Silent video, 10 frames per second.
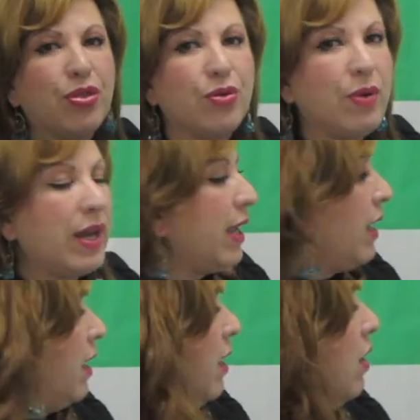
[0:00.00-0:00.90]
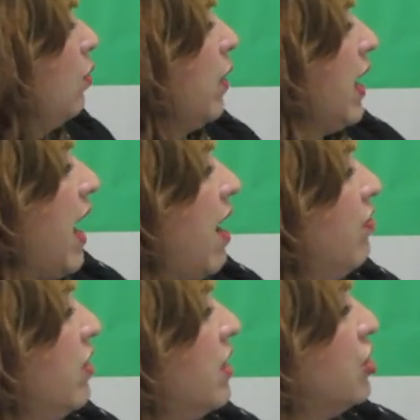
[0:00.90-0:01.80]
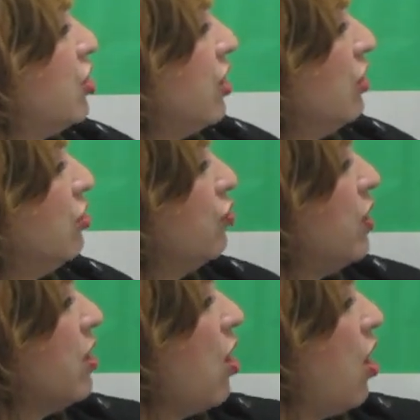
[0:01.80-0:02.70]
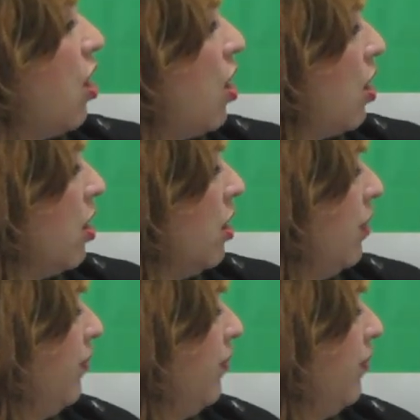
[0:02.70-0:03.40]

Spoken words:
3, we have the children are